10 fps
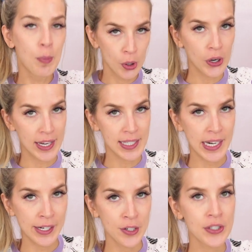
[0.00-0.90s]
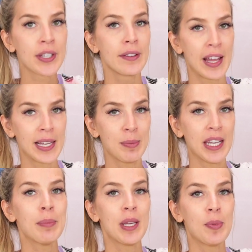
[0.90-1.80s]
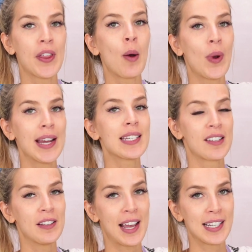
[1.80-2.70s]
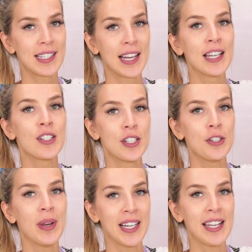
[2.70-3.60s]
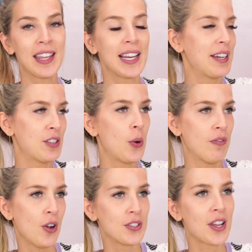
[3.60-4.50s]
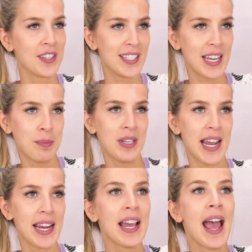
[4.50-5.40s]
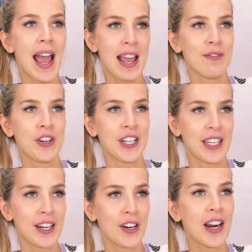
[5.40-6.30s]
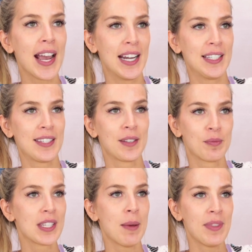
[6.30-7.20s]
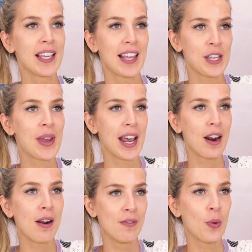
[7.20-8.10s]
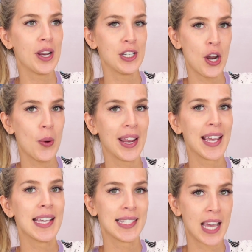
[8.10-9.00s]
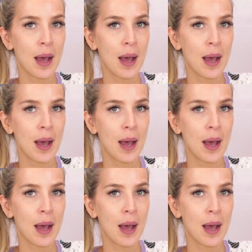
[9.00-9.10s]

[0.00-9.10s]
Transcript: procrastinators like me, people that wait to the last second to do anything, even though it falls on the same day every year and it's something that you cannot avoid knowing is